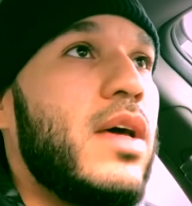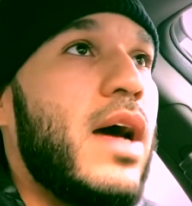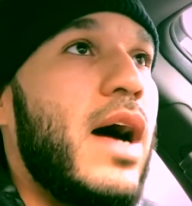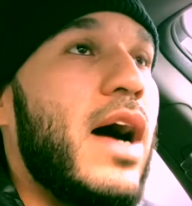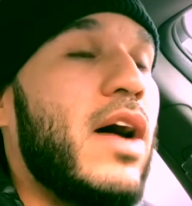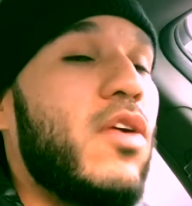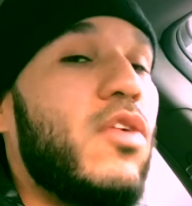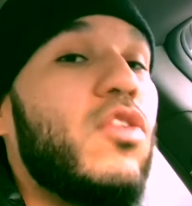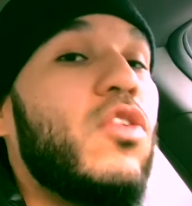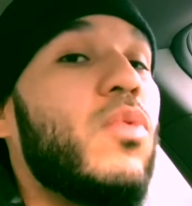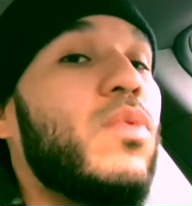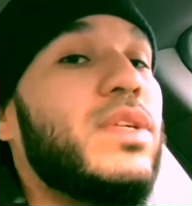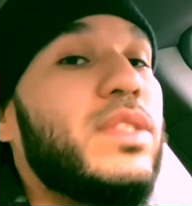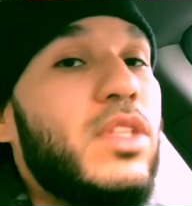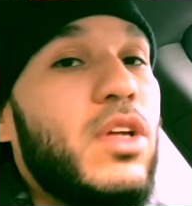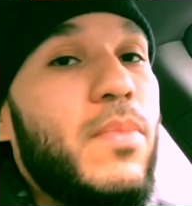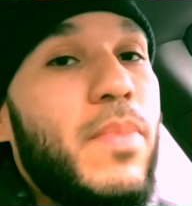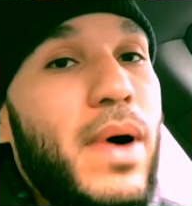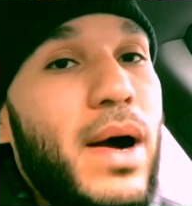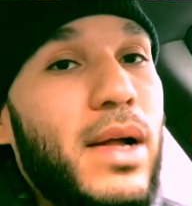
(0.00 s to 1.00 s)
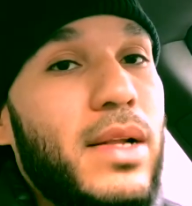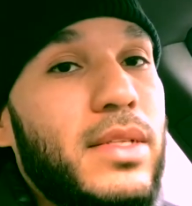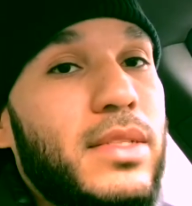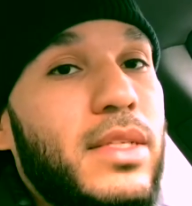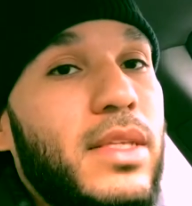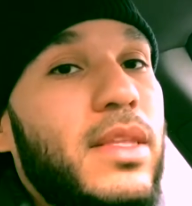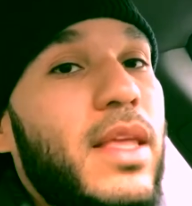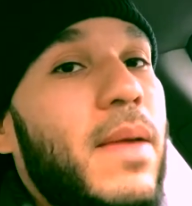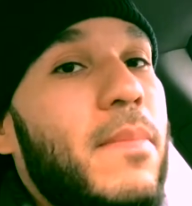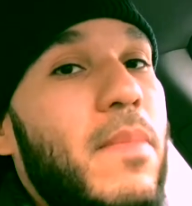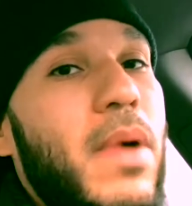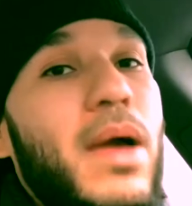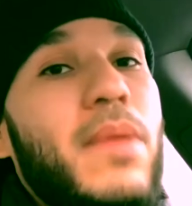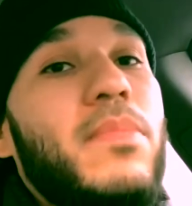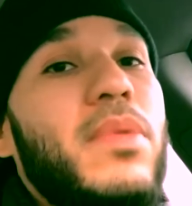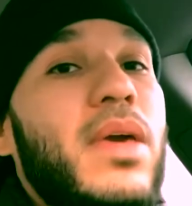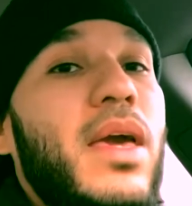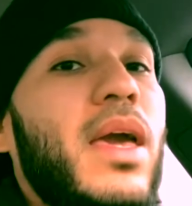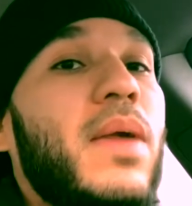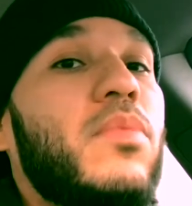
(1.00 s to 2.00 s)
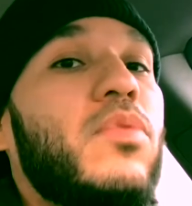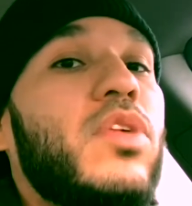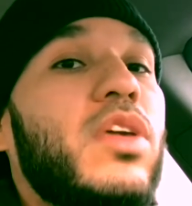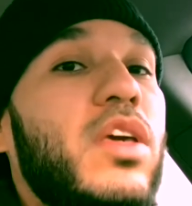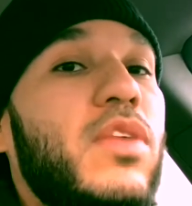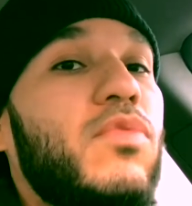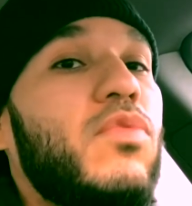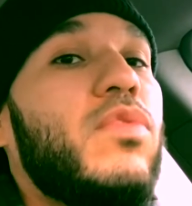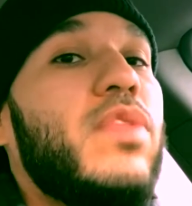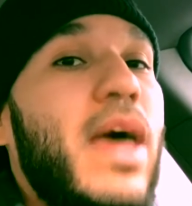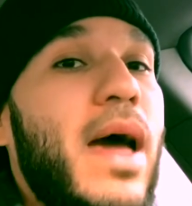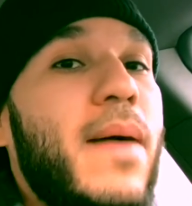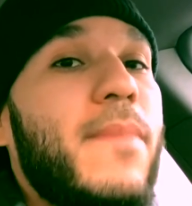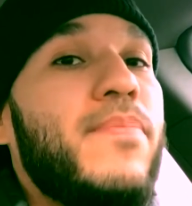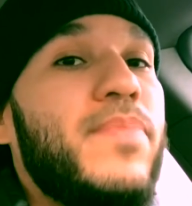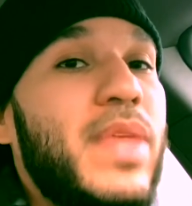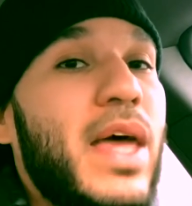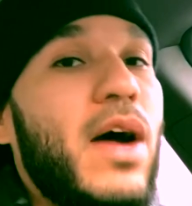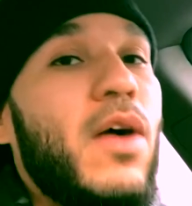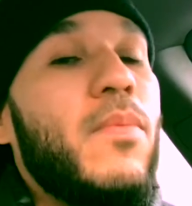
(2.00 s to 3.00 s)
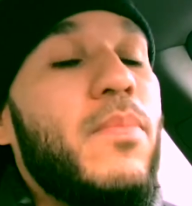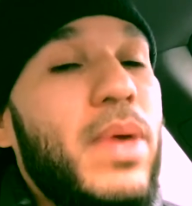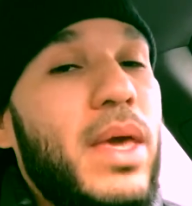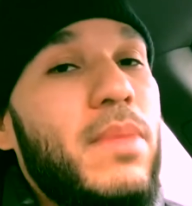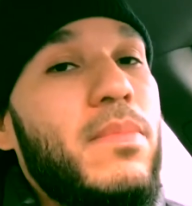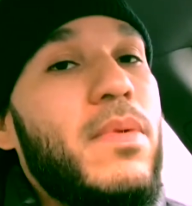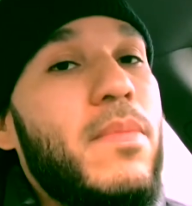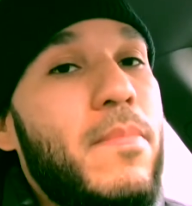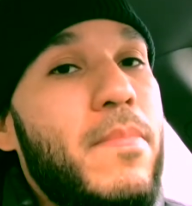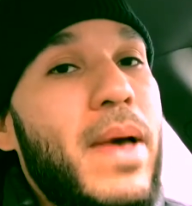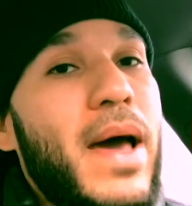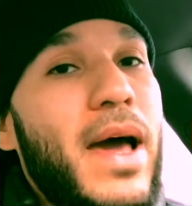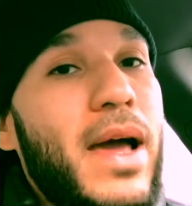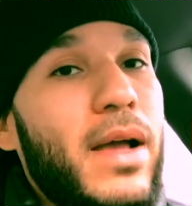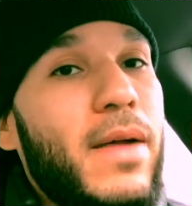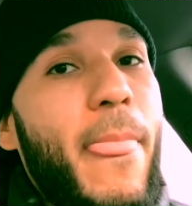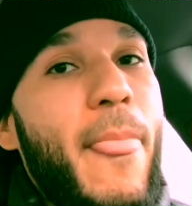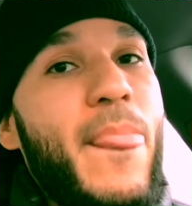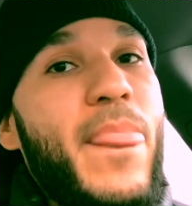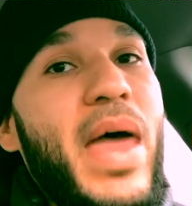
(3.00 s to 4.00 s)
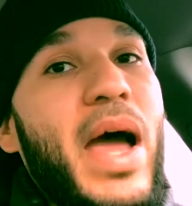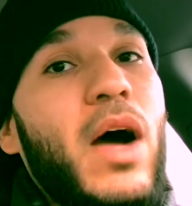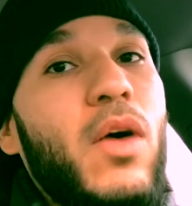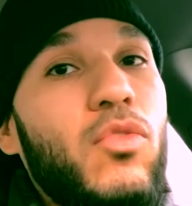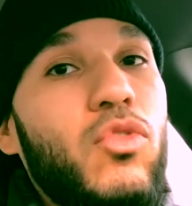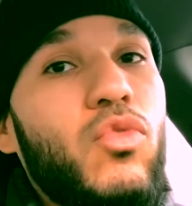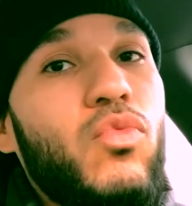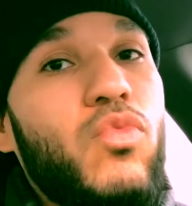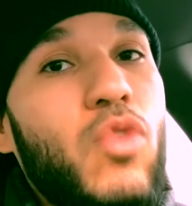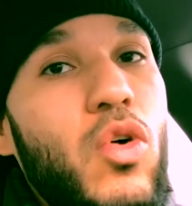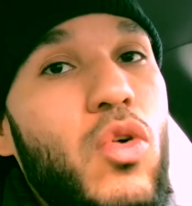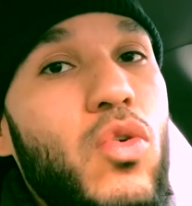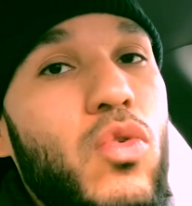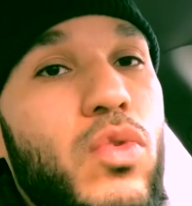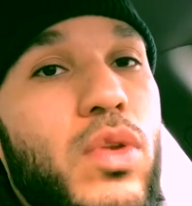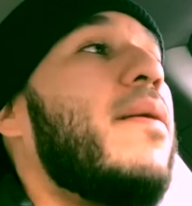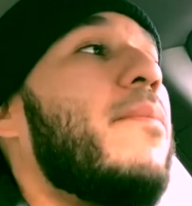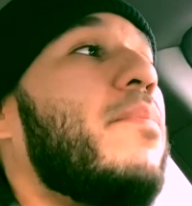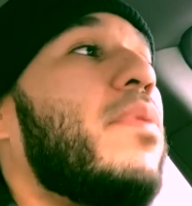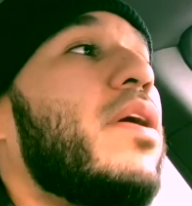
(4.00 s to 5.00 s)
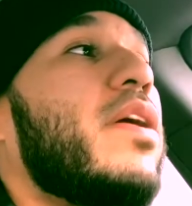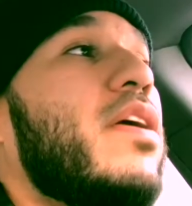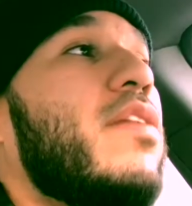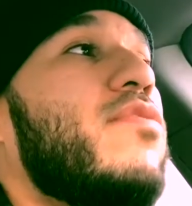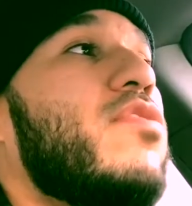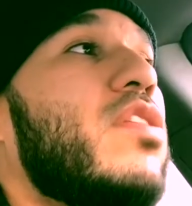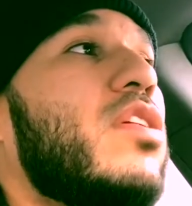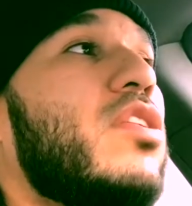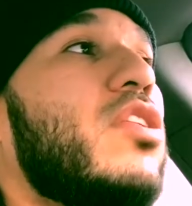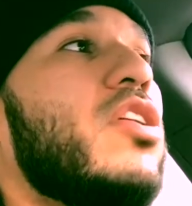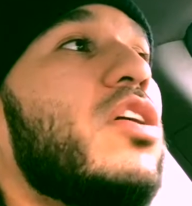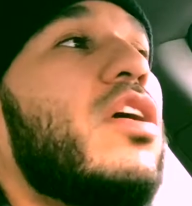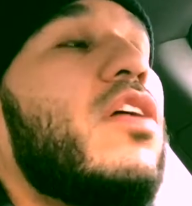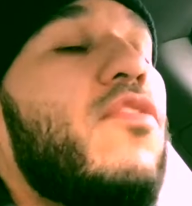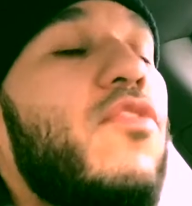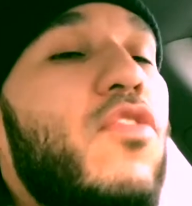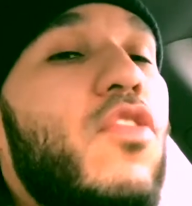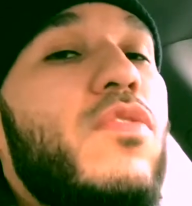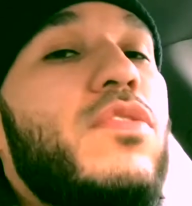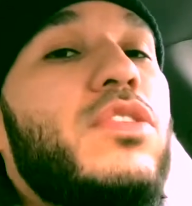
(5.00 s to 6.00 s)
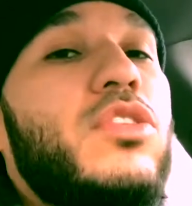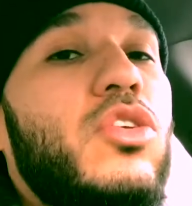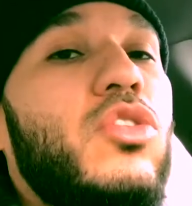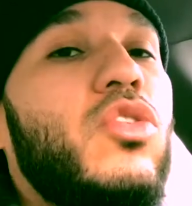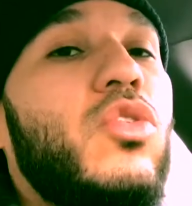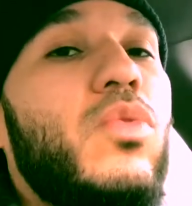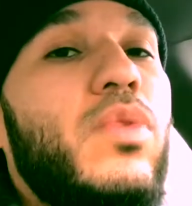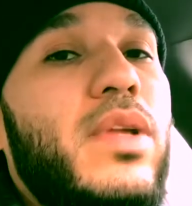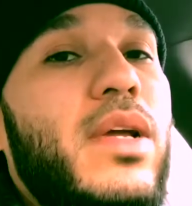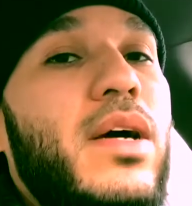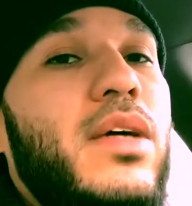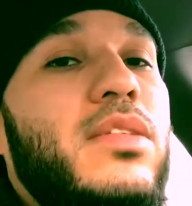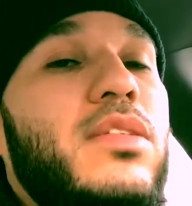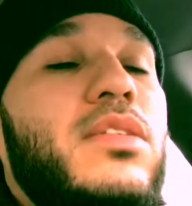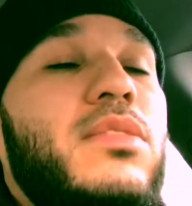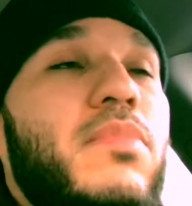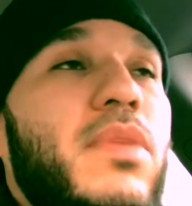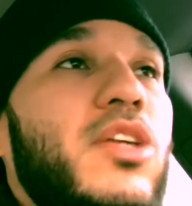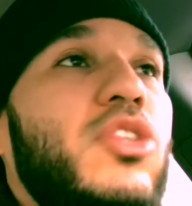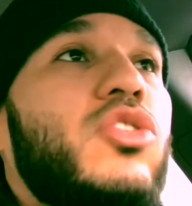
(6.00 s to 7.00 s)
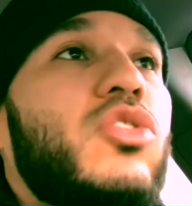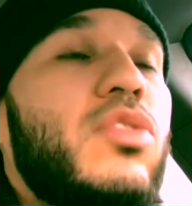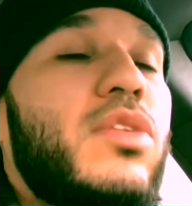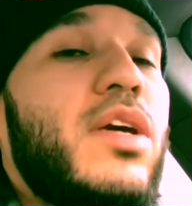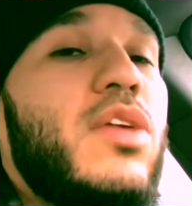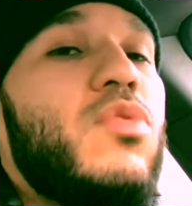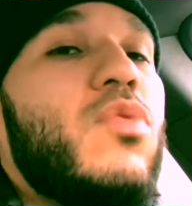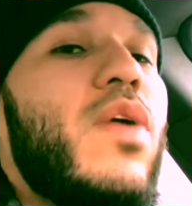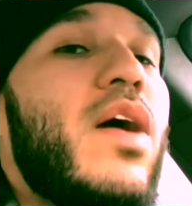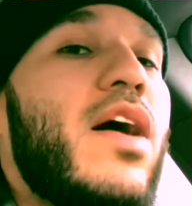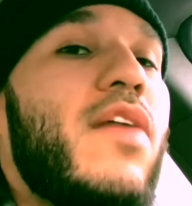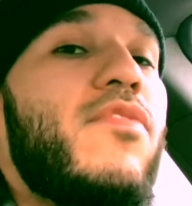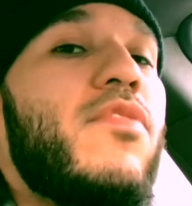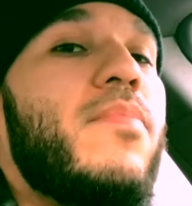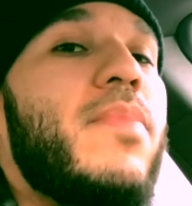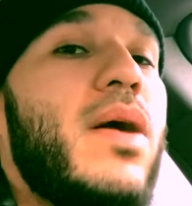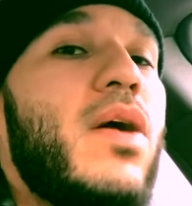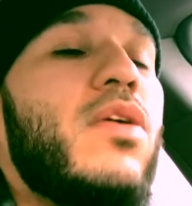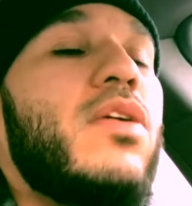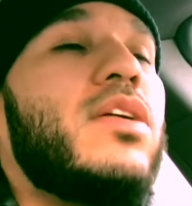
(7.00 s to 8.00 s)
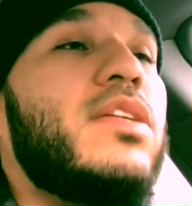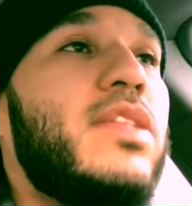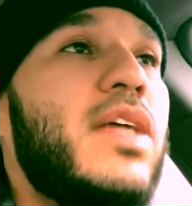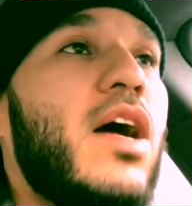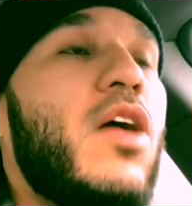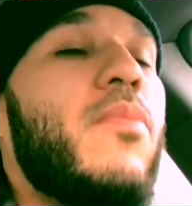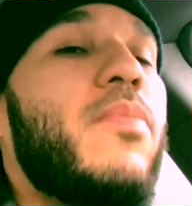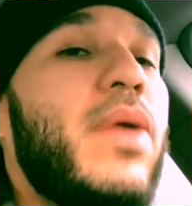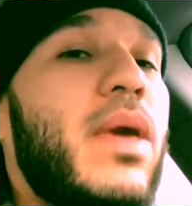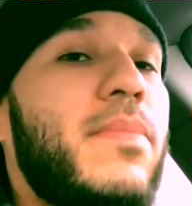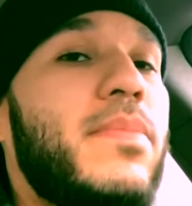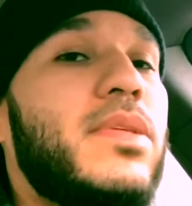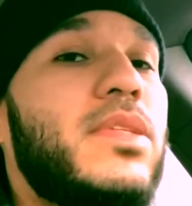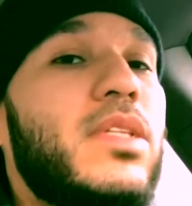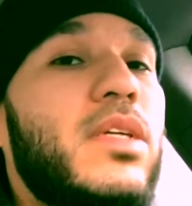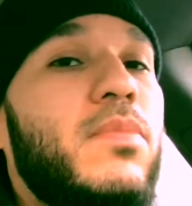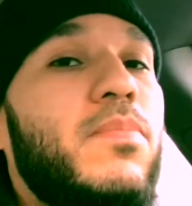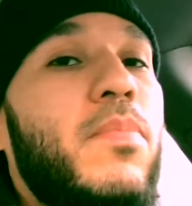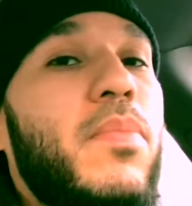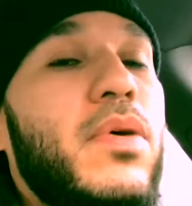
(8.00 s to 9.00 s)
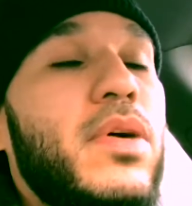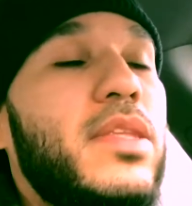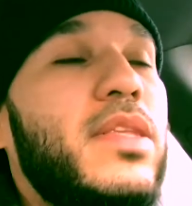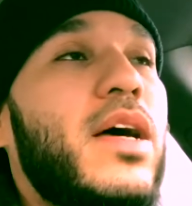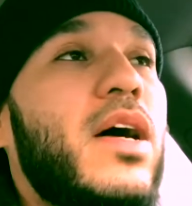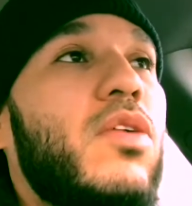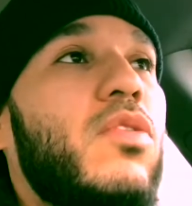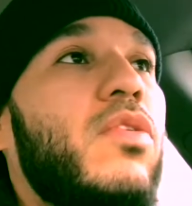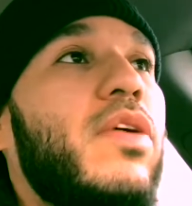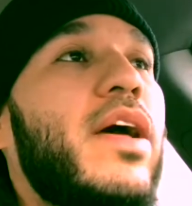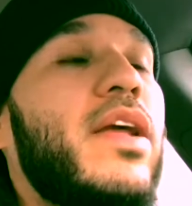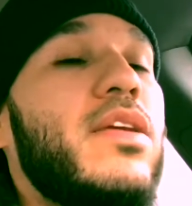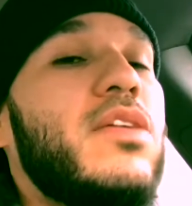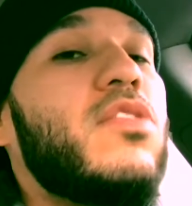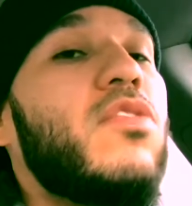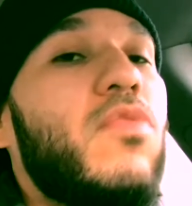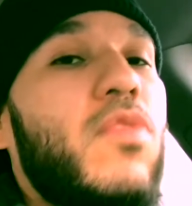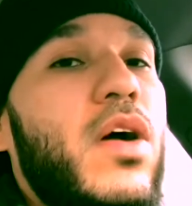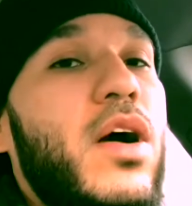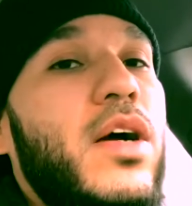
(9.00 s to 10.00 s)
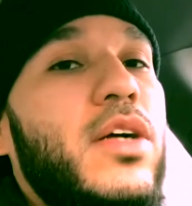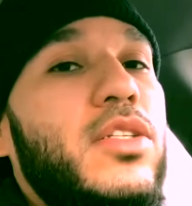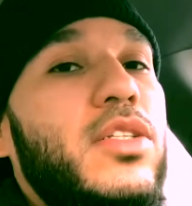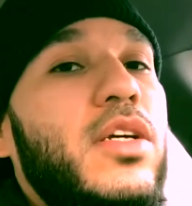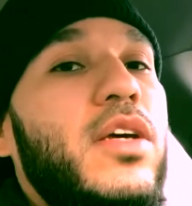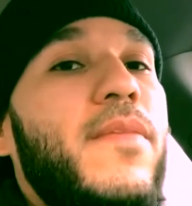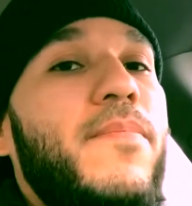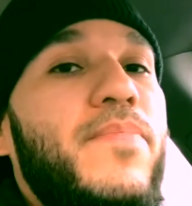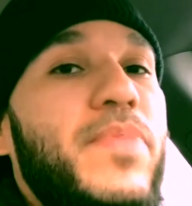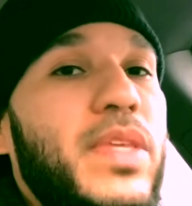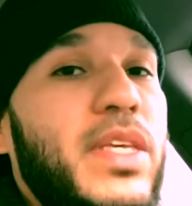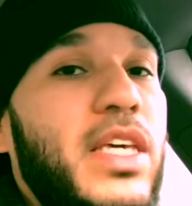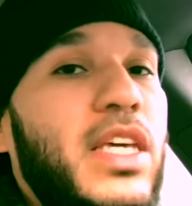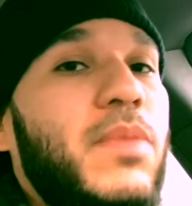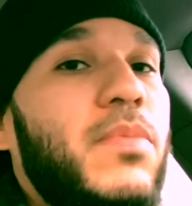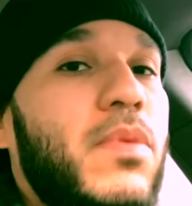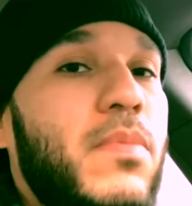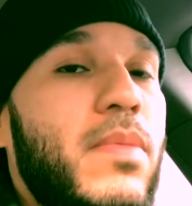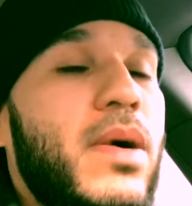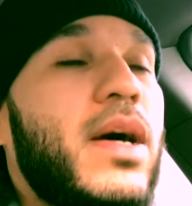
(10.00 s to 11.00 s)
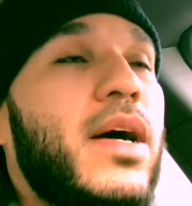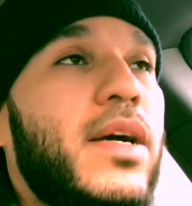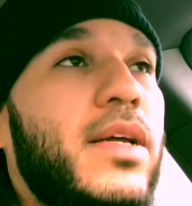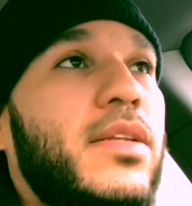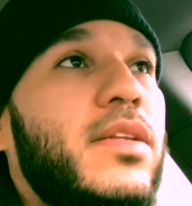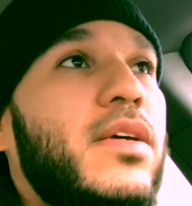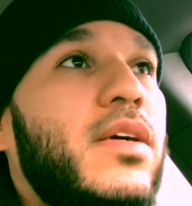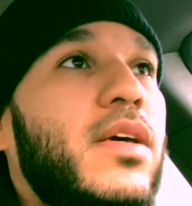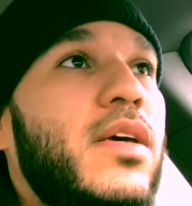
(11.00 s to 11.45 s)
I don't know what's their policy. They might be able to give you that down payment back down the road. But if you're looking forward to doing that, just make sure that you have about a down payment to put down on any garage. And keep in mind,